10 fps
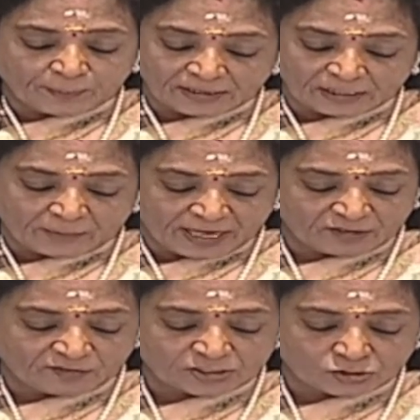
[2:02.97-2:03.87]
in the party
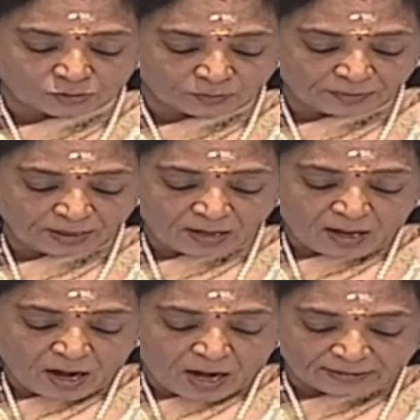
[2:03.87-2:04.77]
manifesto,
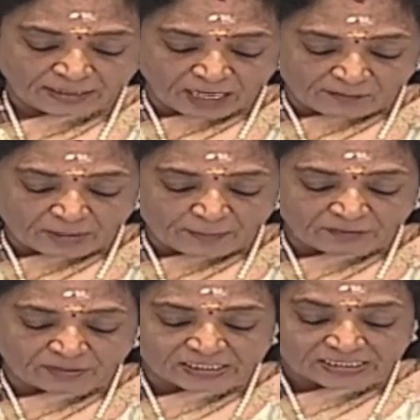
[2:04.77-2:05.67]
and the
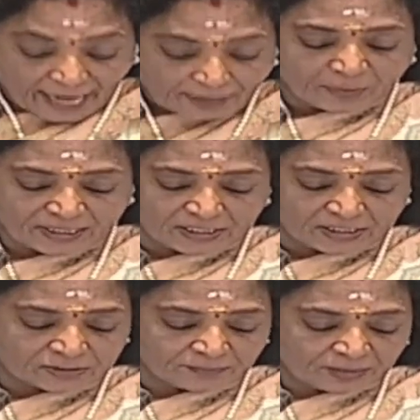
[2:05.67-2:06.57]
government will stand by
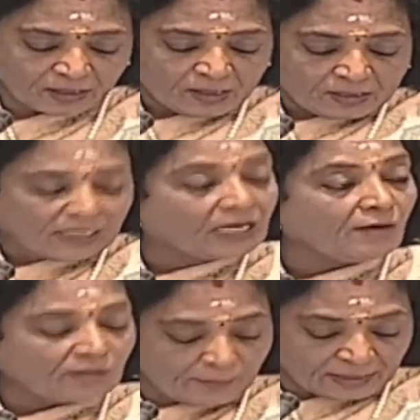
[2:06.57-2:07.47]
it. The
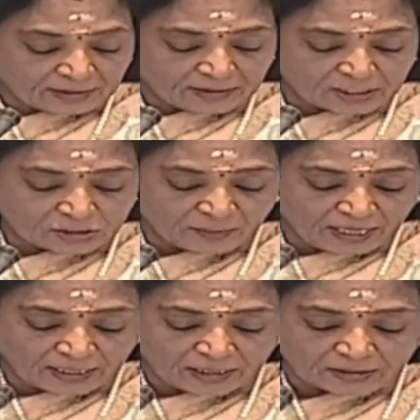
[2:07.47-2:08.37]
government is
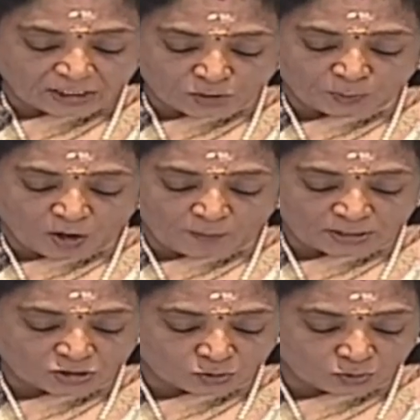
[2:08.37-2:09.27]
making this
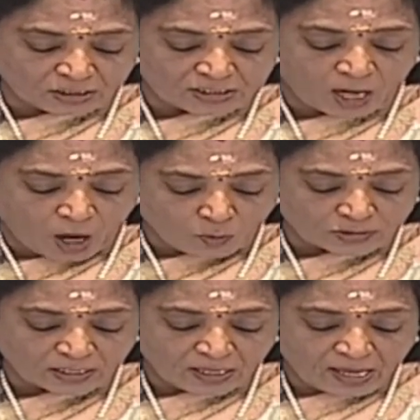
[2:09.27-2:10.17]
promise through this
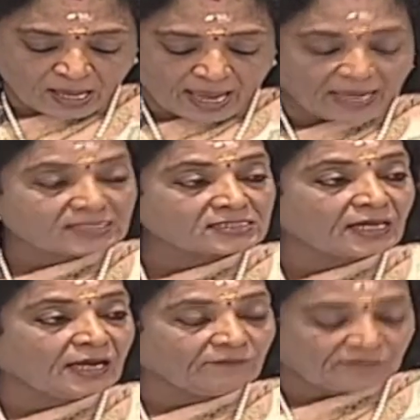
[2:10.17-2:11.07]
house
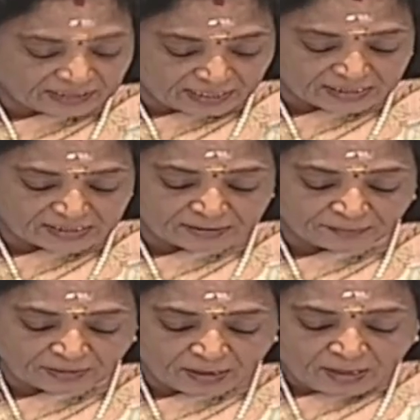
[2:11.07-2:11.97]
as a
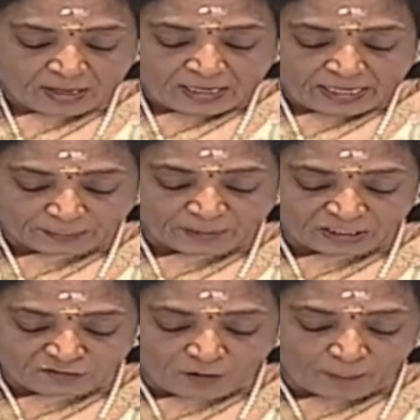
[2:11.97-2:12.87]
witness. Let
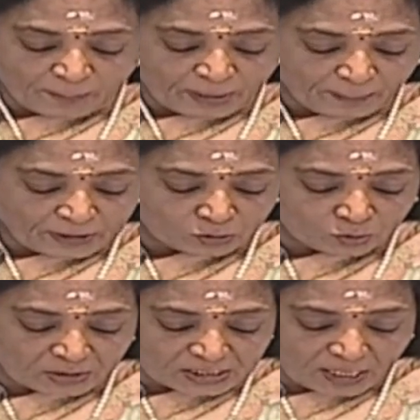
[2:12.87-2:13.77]
me inform people
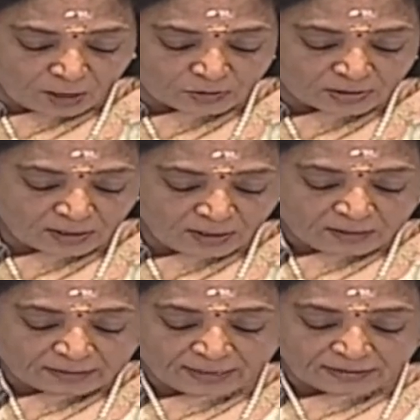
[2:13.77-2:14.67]
through this house
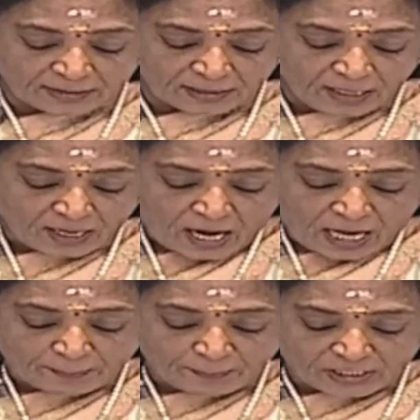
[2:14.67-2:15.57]
that the
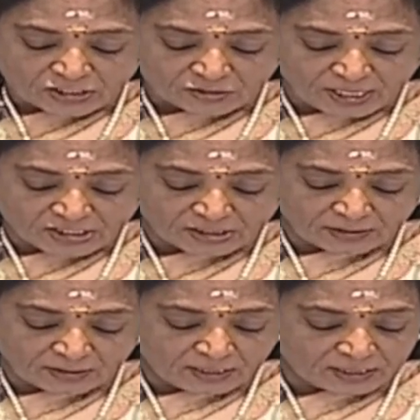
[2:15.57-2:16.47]

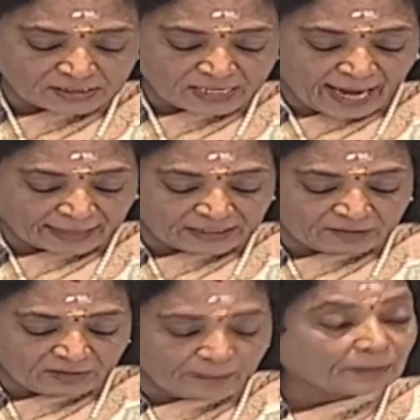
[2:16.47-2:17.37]
administration is
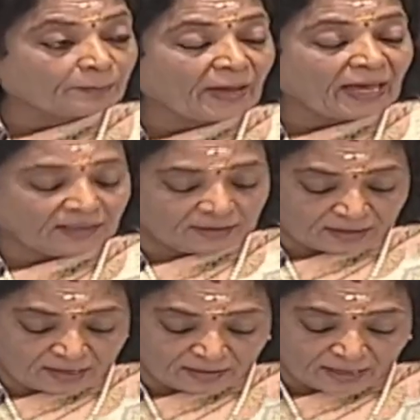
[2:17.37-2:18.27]
actively
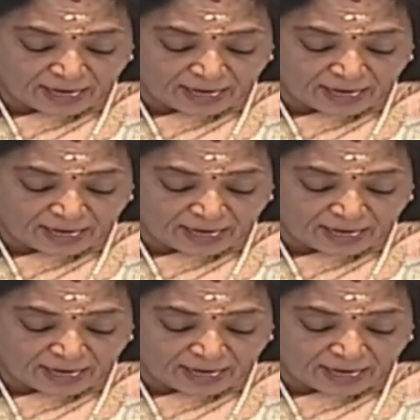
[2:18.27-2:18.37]
preparing